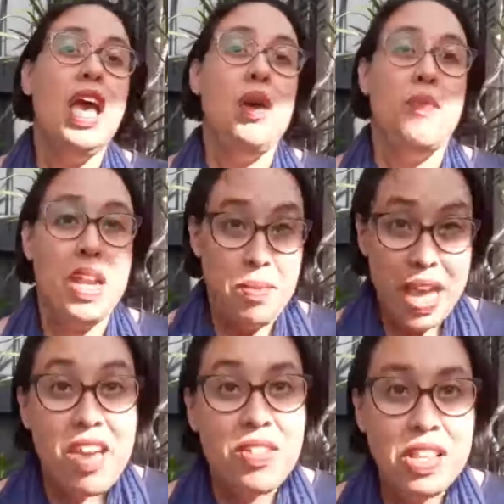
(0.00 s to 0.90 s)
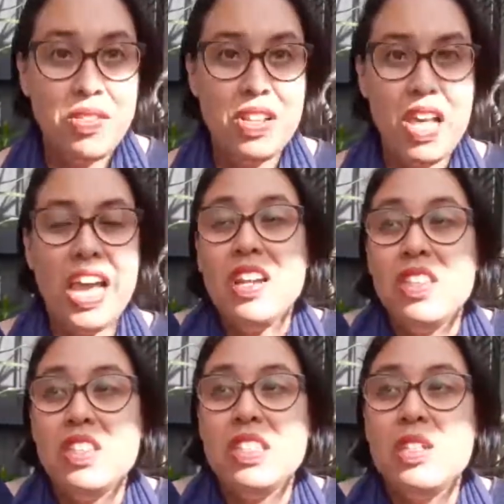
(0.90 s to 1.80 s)
But I'm heavily reliant on
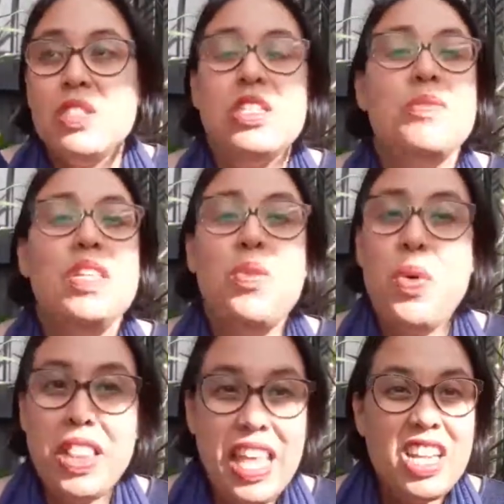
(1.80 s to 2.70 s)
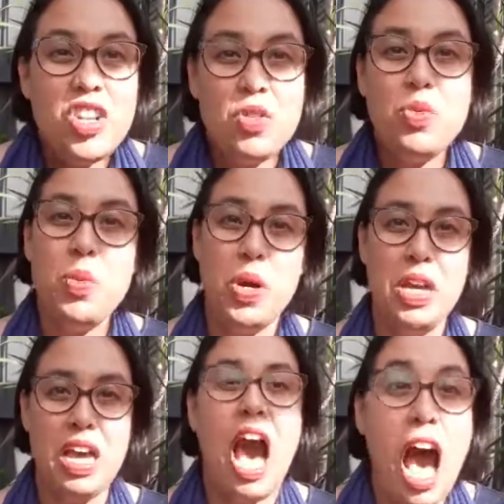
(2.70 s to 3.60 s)
the systems, and when they don't
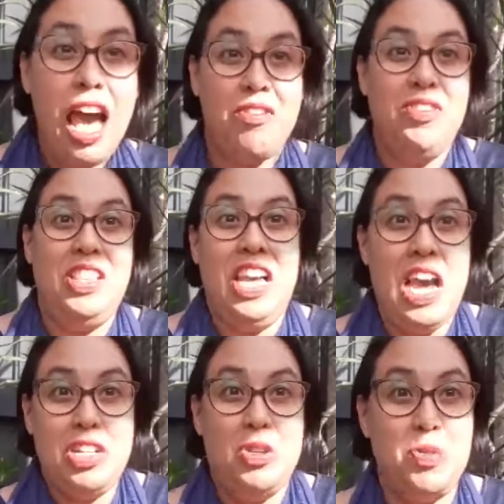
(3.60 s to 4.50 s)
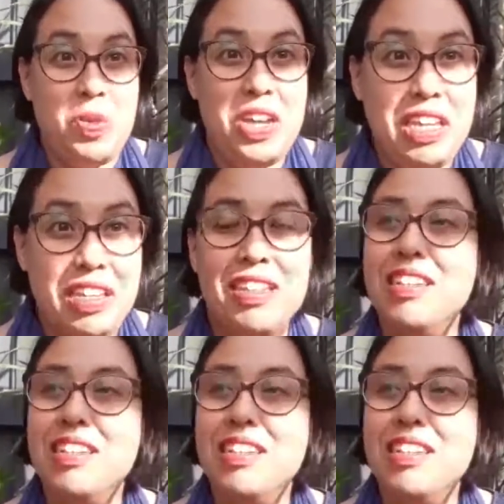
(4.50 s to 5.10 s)
work, I feel like I didn't work.